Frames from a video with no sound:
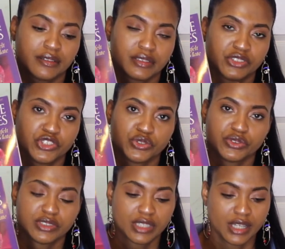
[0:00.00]

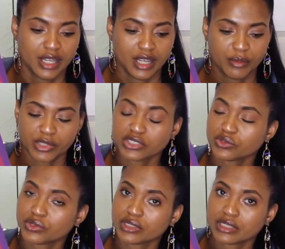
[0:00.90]
used. But it's
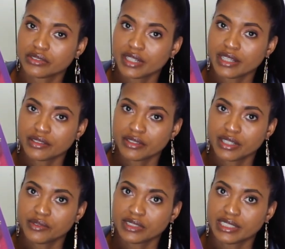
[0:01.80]
a really great
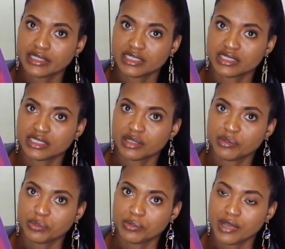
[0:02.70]
relationship
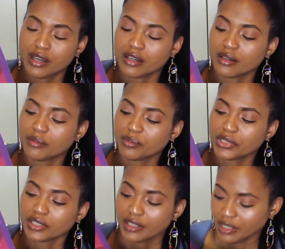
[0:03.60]

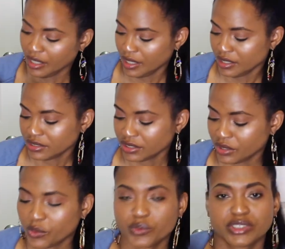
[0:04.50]
book.
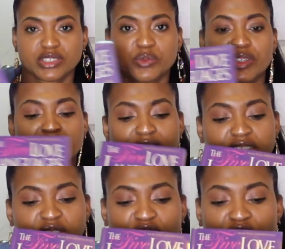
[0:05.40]
So just wanted
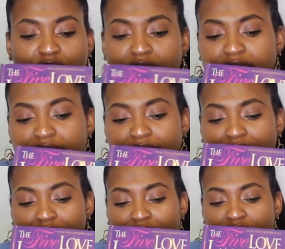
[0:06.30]
to show this
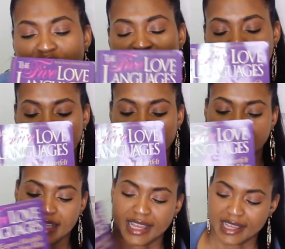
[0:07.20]
to you
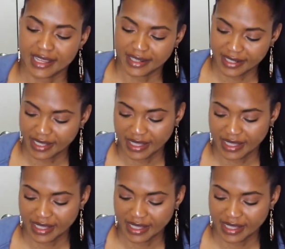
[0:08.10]
guys, and